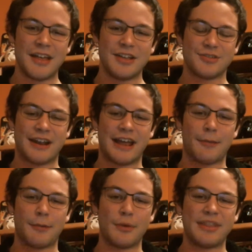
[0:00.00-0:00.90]
trying to help
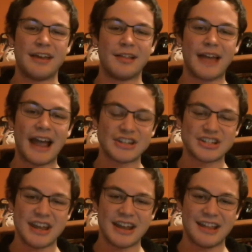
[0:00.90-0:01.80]
him win the
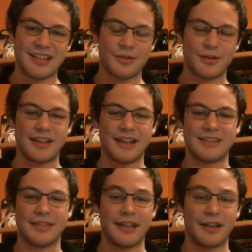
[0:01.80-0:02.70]
election, or to get
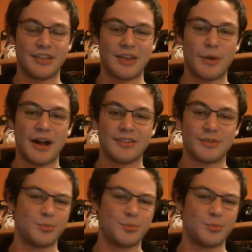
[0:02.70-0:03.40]
something else he wants,